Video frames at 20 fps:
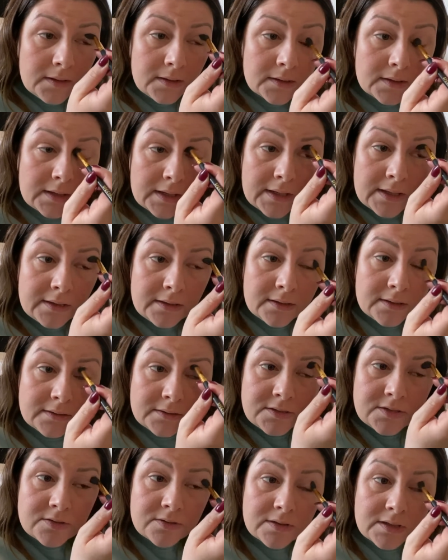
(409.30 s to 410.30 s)
Again, I
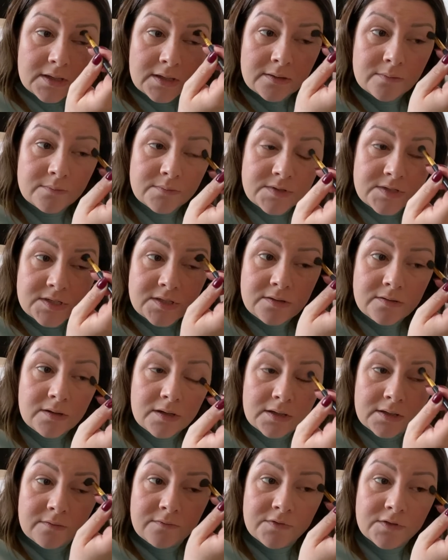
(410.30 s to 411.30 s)
do it up to
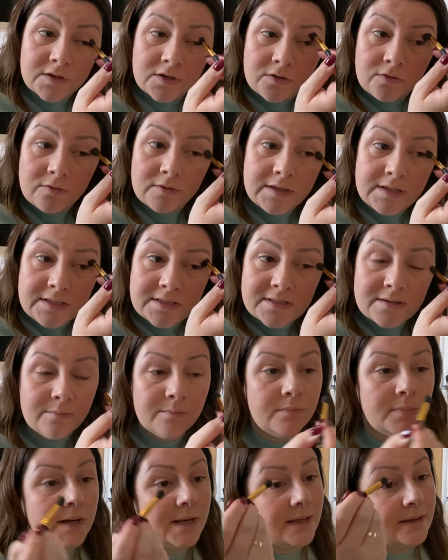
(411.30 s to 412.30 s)
kind of the crease and
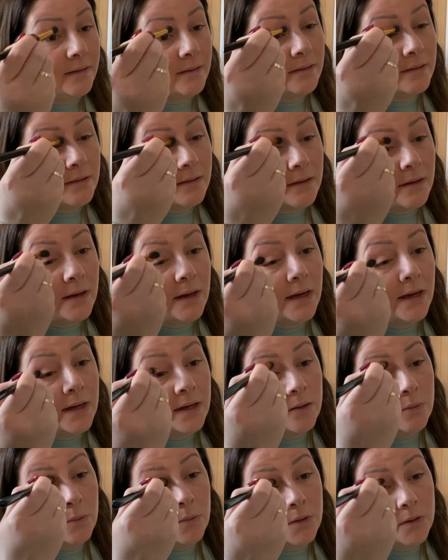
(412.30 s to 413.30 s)
blend
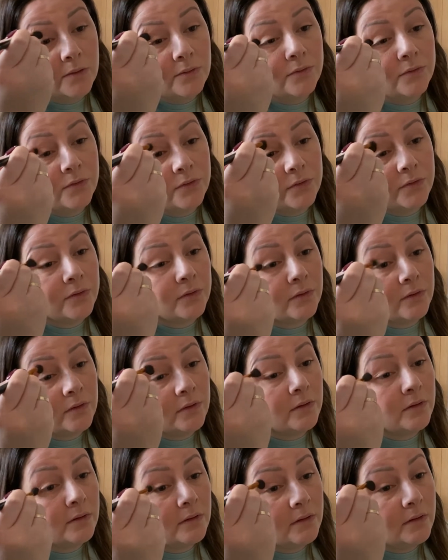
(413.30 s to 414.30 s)
outwards.
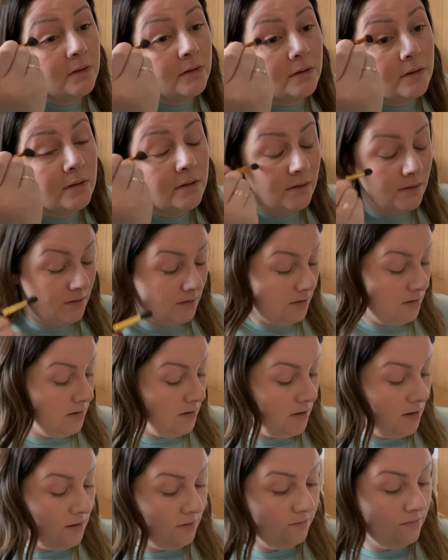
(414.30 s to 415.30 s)

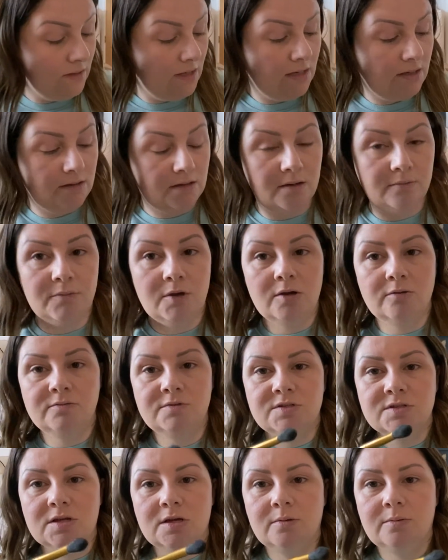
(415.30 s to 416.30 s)
And then I'm going
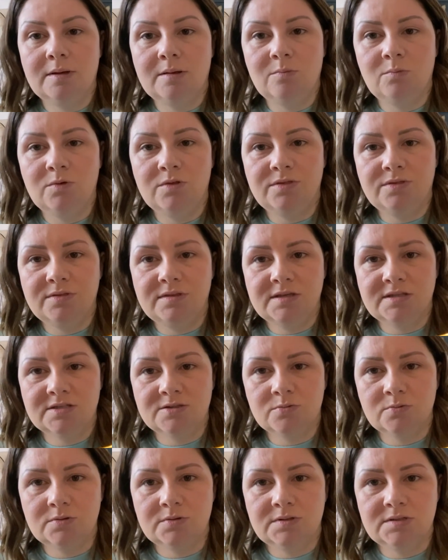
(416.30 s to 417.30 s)
to go in with this
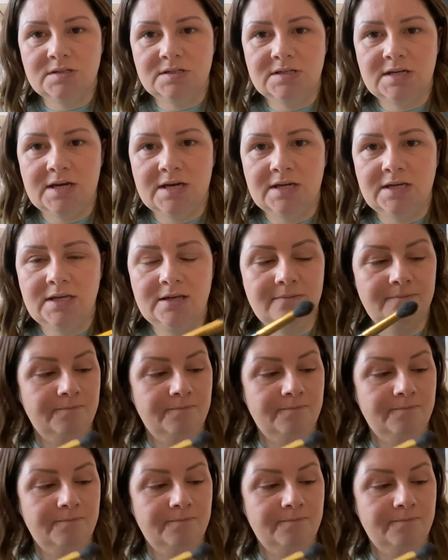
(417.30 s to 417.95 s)
one today.